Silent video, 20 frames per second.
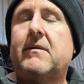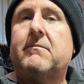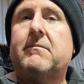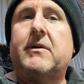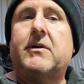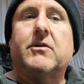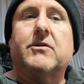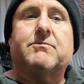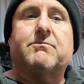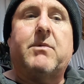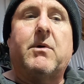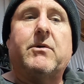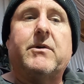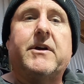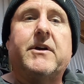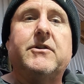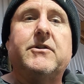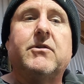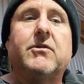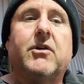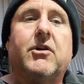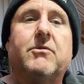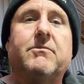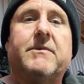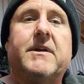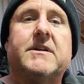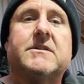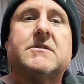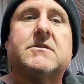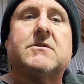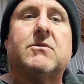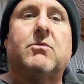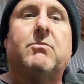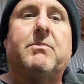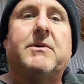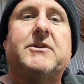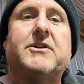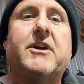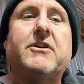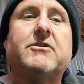Because building a new loom, there's still
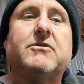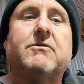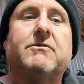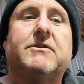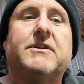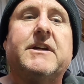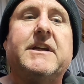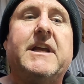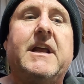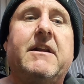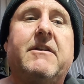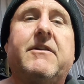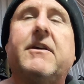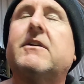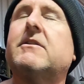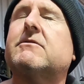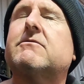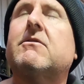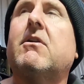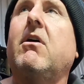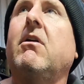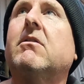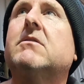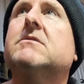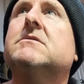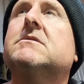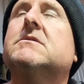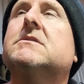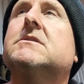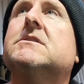potential to get things wrong.